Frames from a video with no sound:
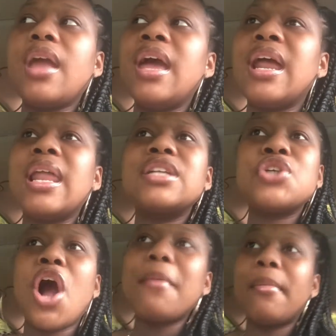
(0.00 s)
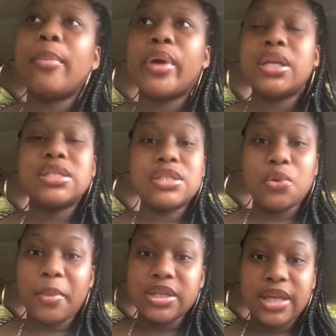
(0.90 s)
I like talking about my pregnancy
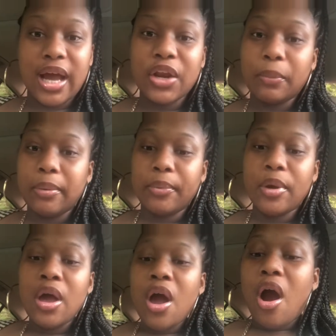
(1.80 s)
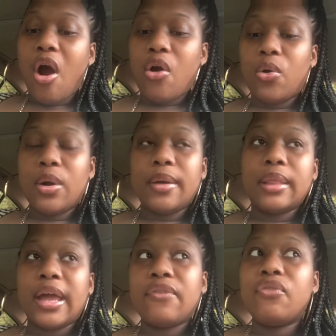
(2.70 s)
so much. Like, I know people are on,
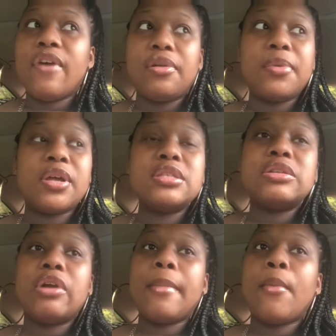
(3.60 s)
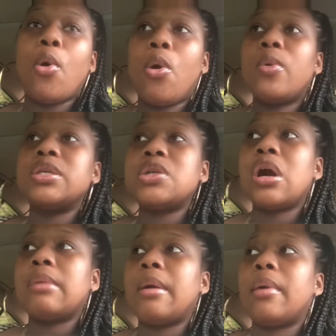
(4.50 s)
like, if you follow me on Instagram, I'm always
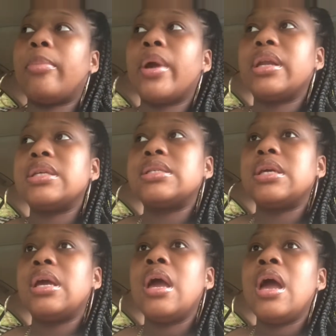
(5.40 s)
talking about my pregnancy.